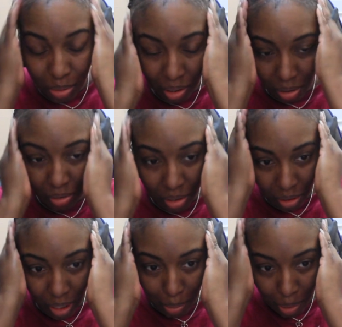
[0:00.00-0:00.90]
with you.
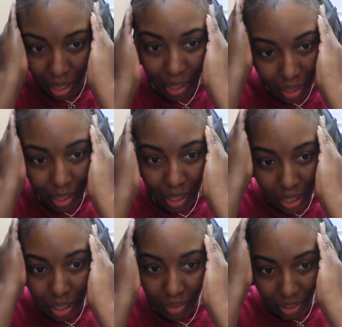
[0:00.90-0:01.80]
So they may
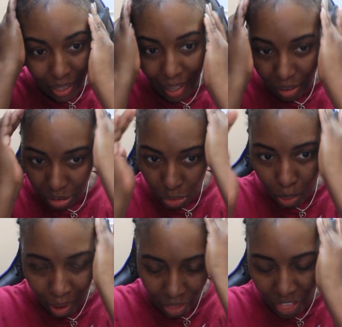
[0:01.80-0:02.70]
even get on you
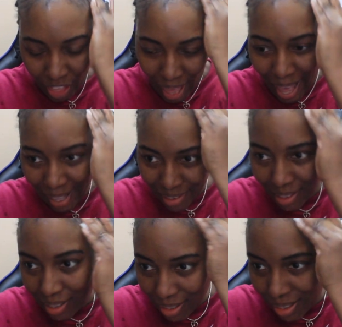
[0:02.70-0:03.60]
about that,